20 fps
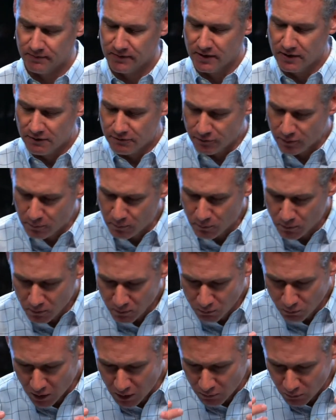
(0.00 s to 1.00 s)
from
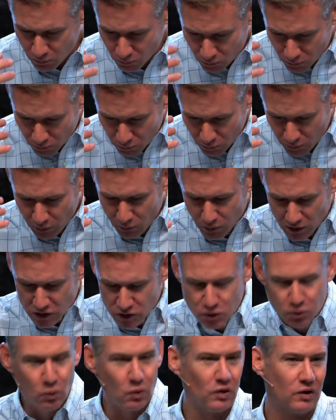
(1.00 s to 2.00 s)
what we
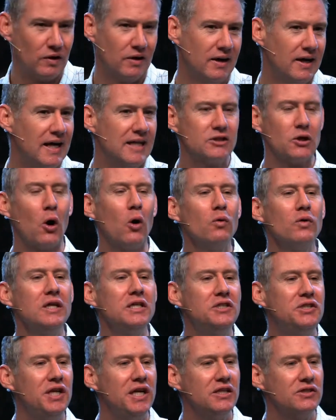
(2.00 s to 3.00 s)
once were. It's only
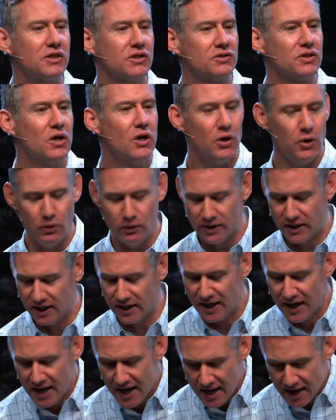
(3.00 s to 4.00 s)
Jesus who
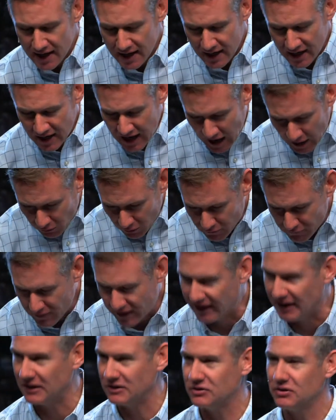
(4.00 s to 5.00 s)
can
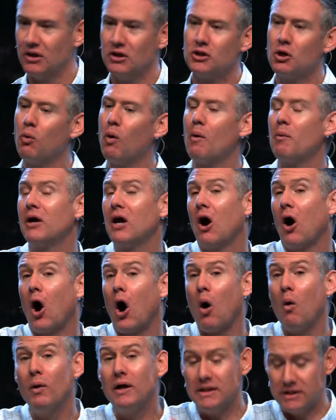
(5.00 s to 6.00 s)
elevate us to what we
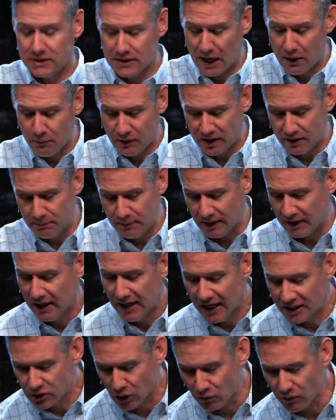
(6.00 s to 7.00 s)
always thought we could be.
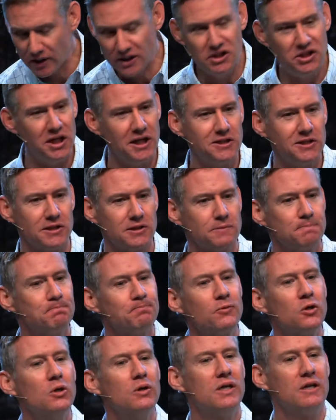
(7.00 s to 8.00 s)
It's only Jesus
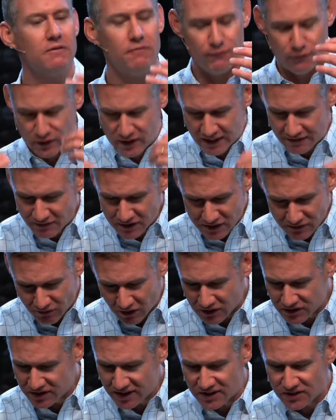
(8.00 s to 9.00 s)
who can forgive us of
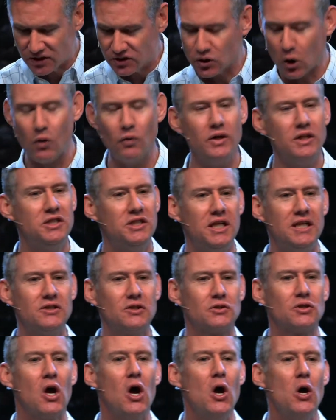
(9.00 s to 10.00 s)
our sins. It's only
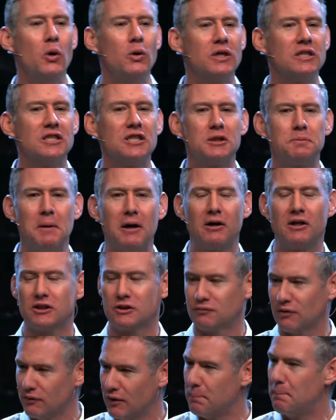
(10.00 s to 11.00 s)
Jesus who can spare us
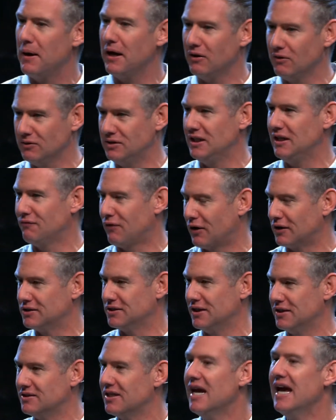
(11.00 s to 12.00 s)
from the penalty of our
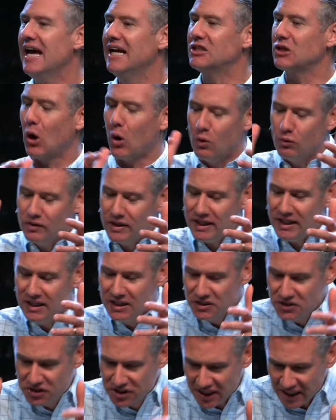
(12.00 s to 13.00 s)
sins. It's only
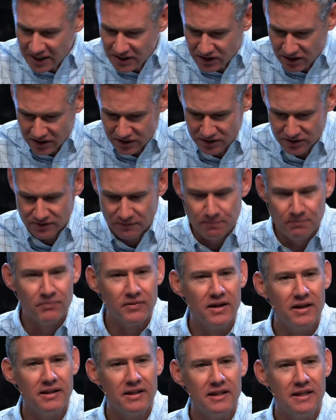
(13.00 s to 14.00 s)
Jesus
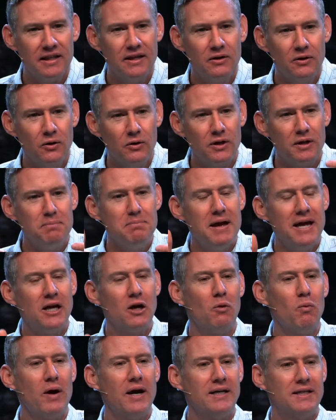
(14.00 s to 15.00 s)
who can make
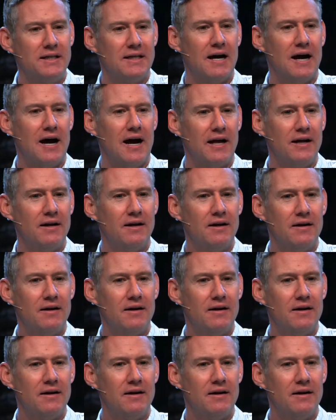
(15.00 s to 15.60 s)
a way to God